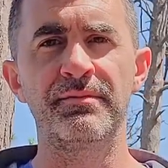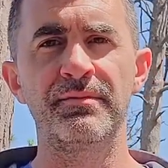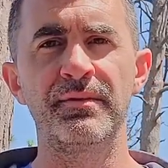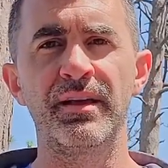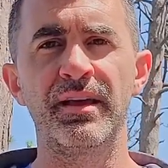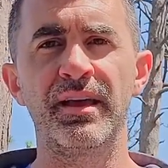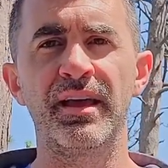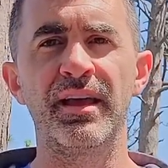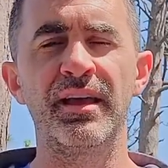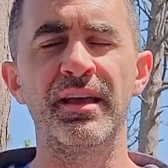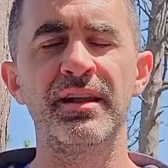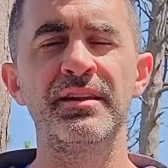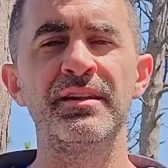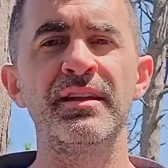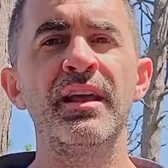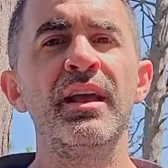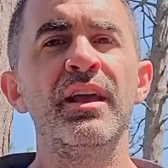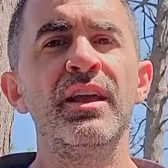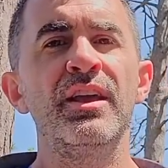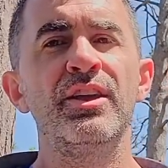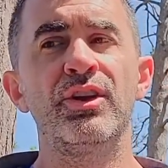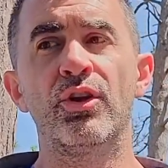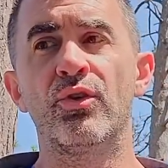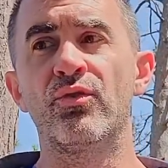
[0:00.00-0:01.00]
And
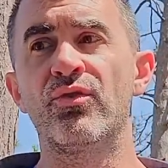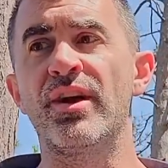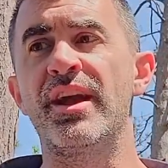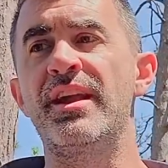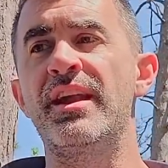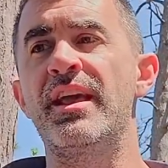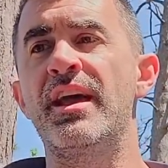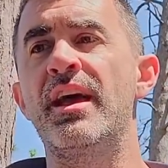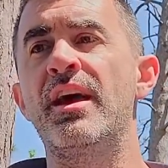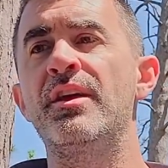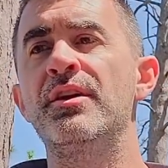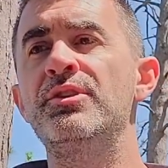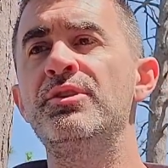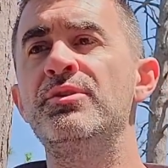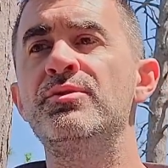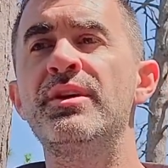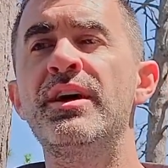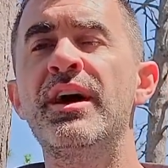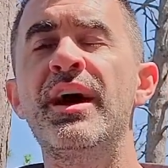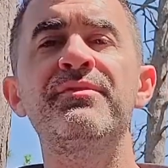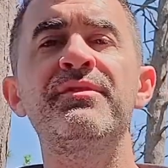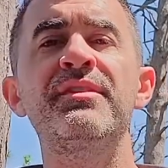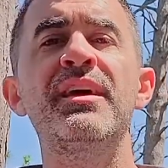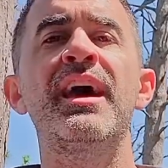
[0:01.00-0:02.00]
you know, right now you
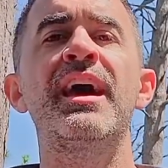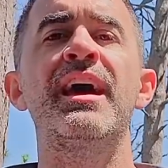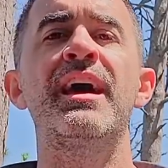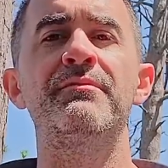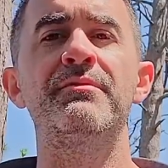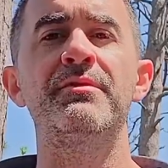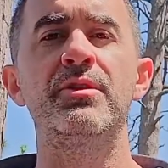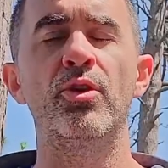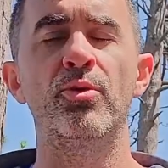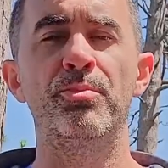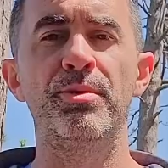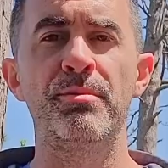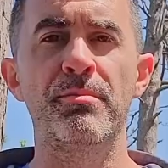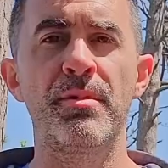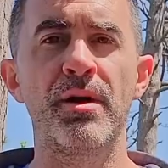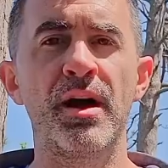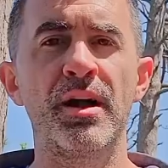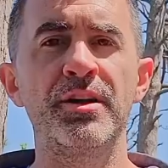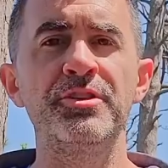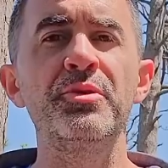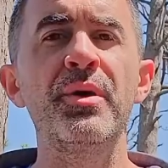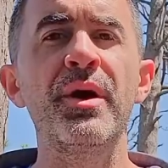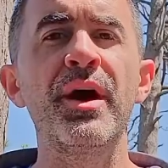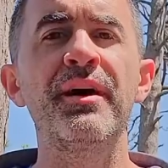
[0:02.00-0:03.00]
have to have an open
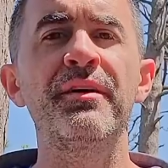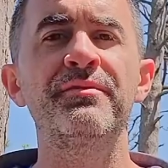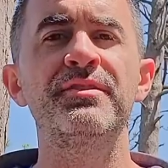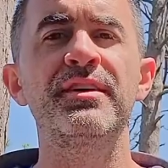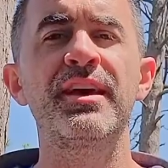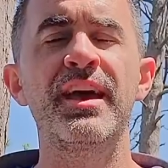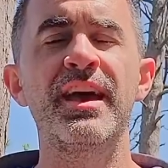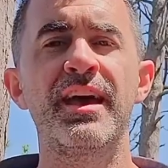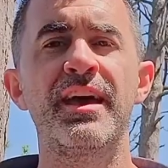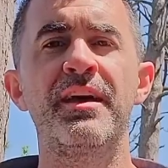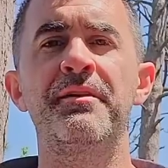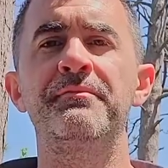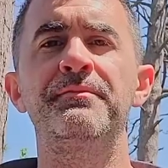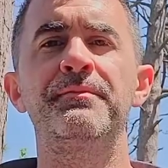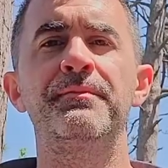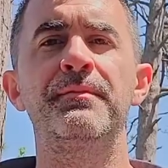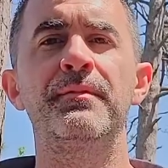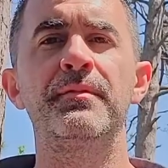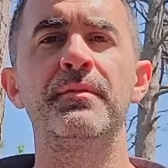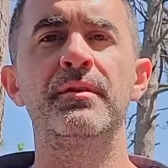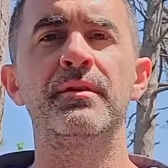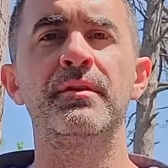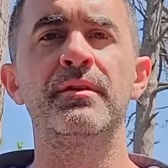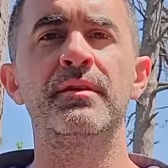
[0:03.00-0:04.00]
mind. You have to have
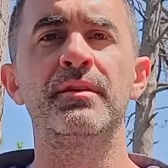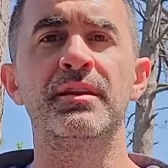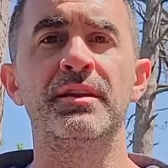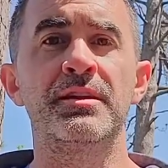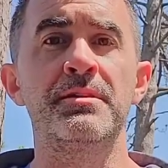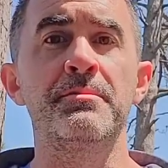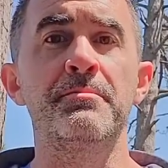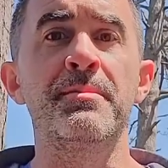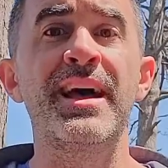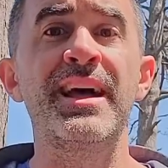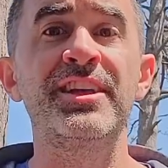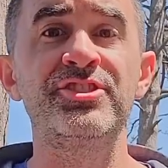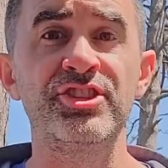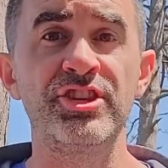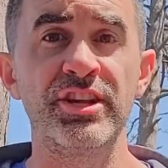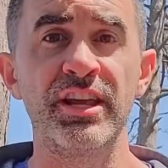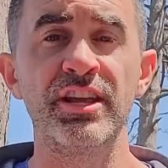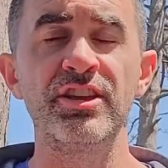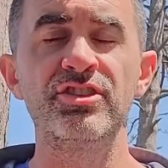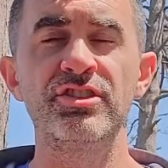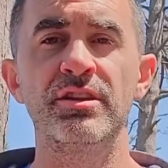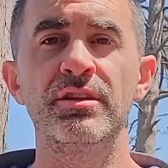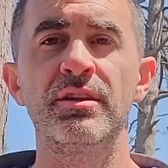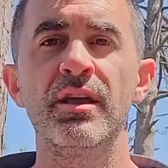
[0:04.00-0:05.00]
uh, an
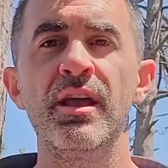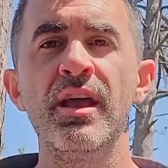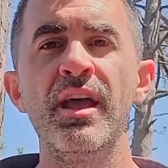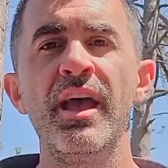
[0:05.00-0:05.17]
imagination.